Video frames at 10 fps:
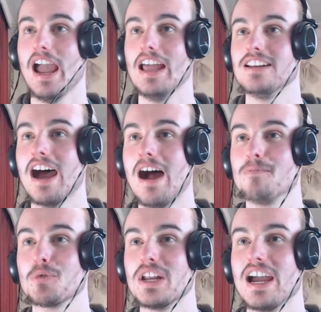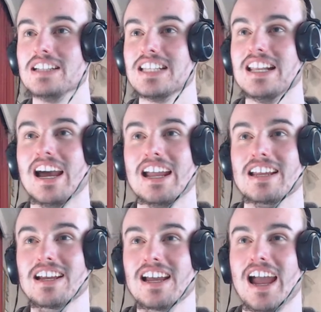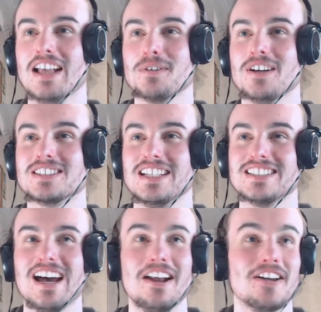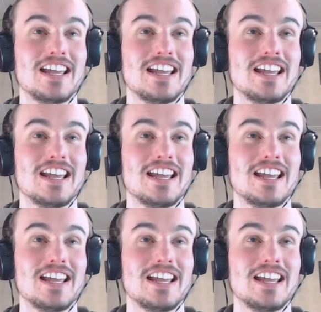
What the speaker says: And 28-10, hey, as well, says Arno.